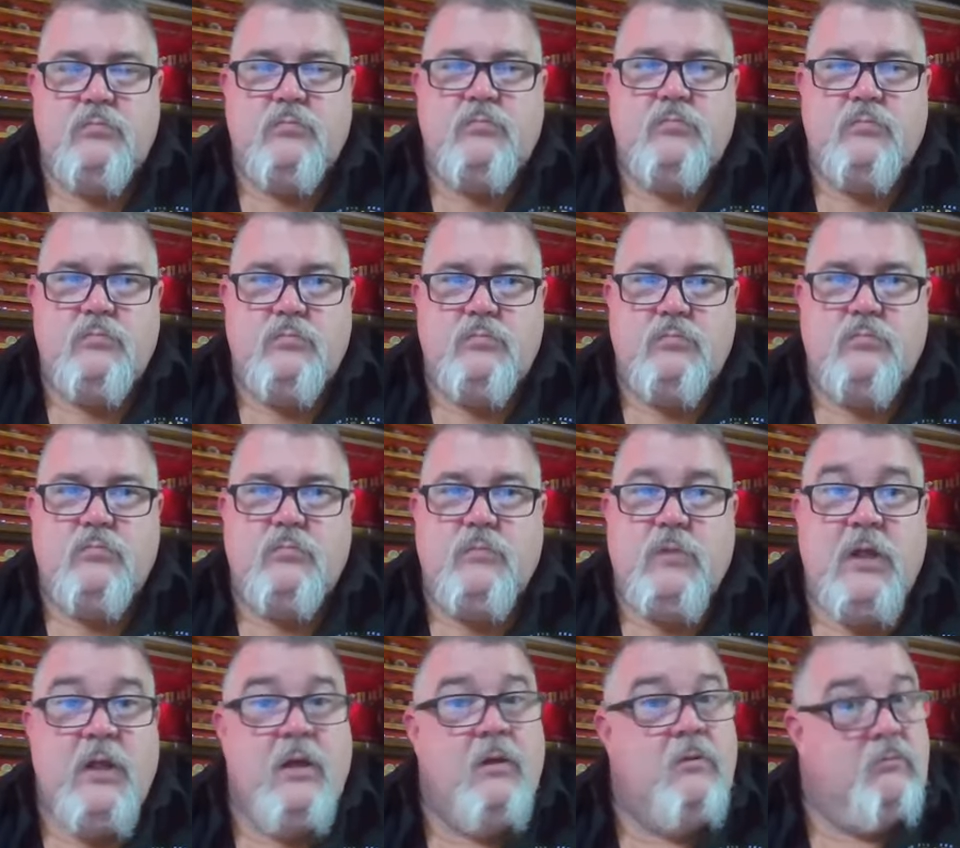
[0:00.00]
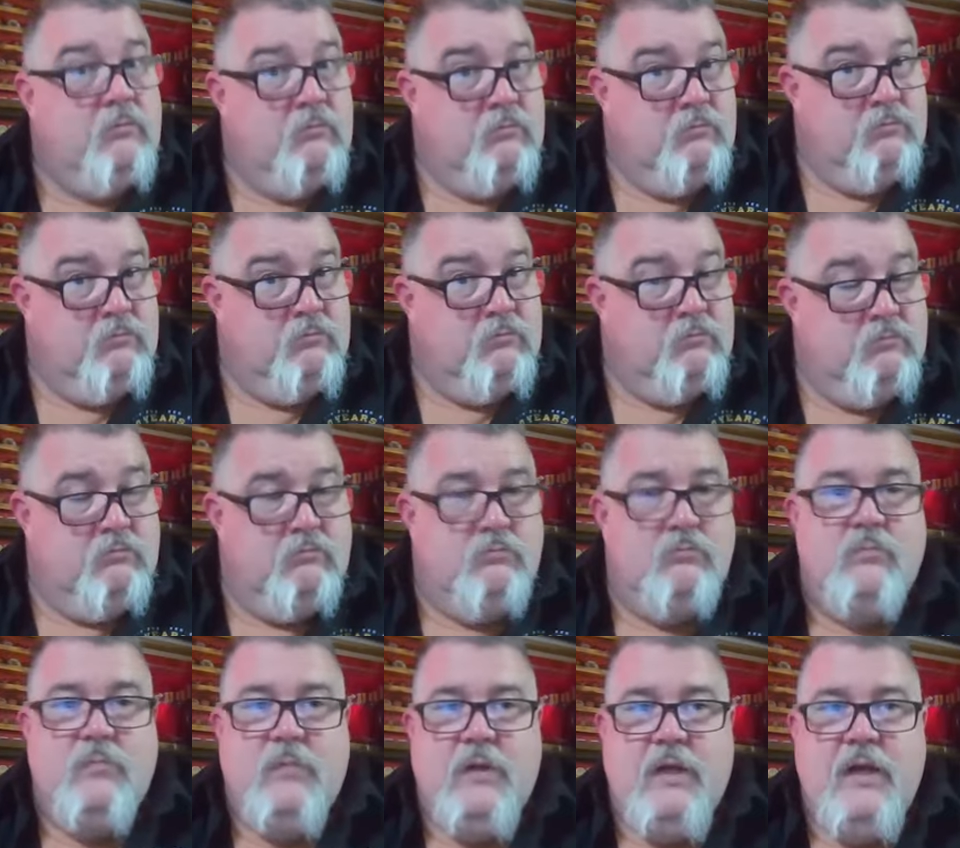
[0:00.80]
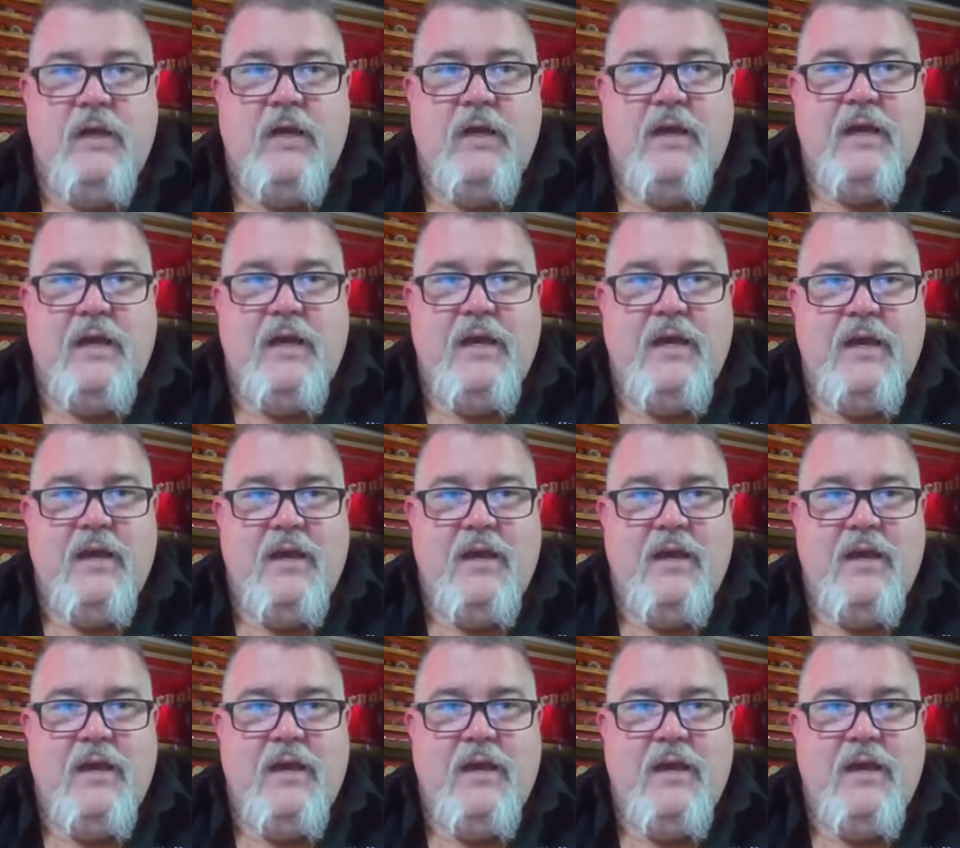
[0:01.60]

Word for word: am, am, I, am I making up words? Selflessness,